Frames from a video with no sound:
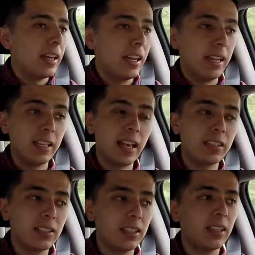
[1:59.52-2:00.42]
and
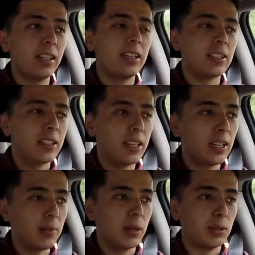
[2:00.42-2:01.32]
that's an insane
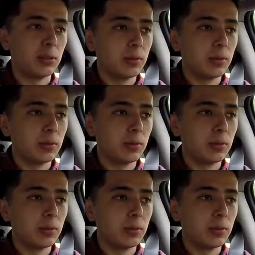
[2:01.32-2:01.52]
amount.